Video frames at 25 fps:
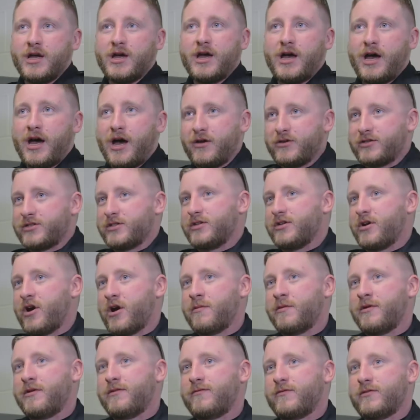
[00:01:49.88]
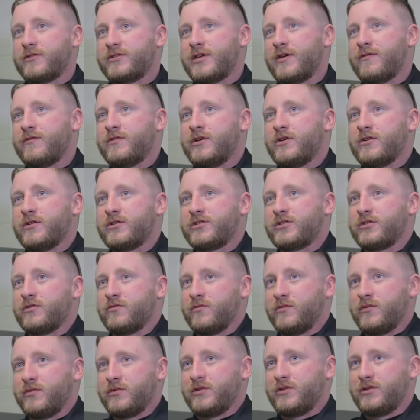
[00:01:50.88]
I was in the Army for 7 years,
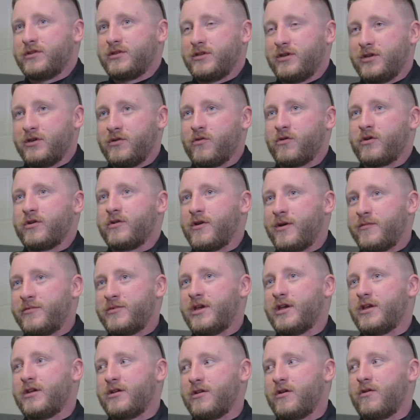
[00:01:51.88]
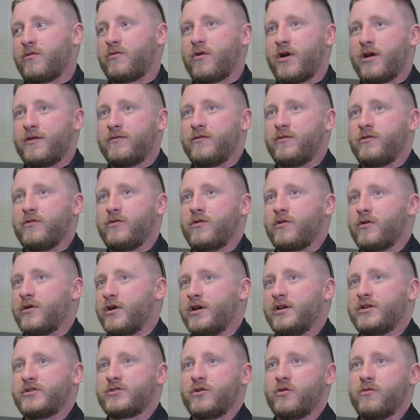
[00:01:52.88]
and in order to obtain a rifle or
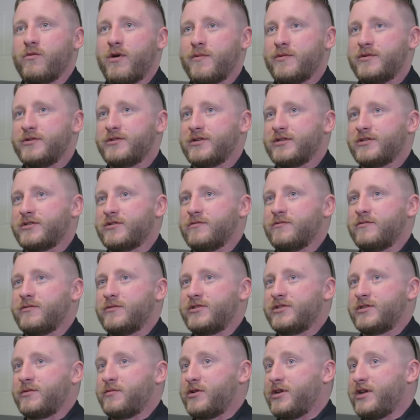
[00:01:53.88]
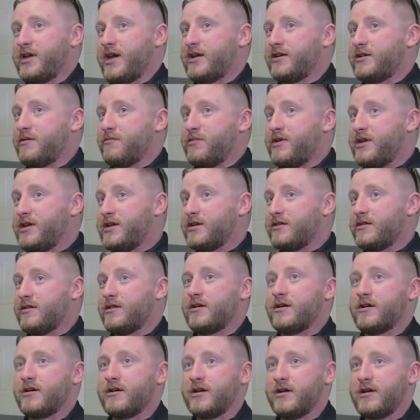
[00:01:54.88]
any sort of weapon system, somebody had to be in
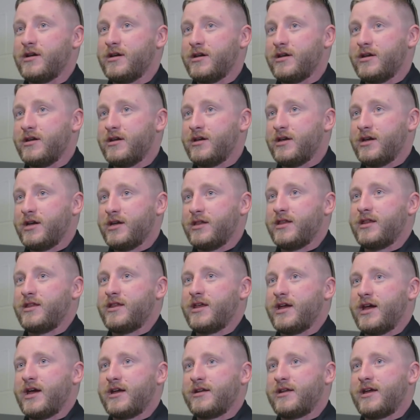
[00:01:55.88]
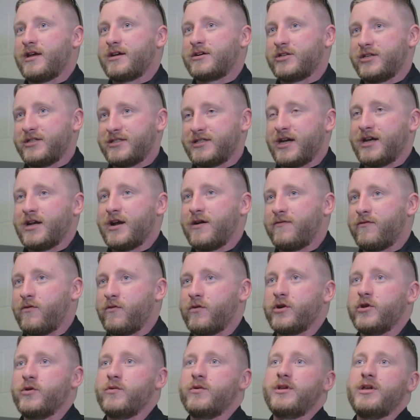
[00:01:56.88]
there, and then they had to actually sign up
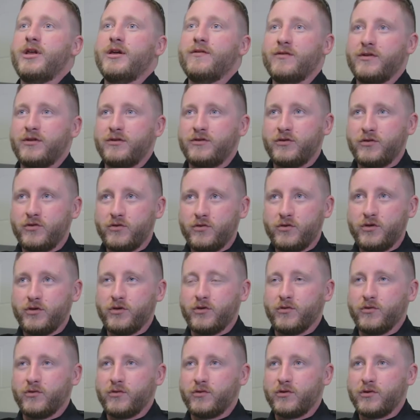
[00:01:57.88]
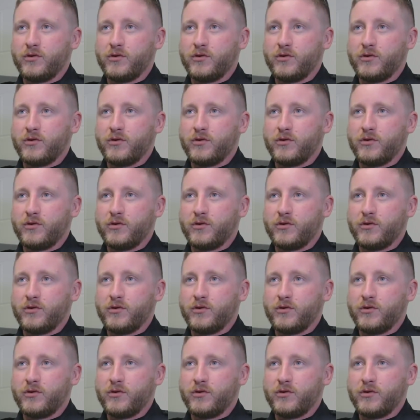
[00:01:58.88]
for you and give it to you.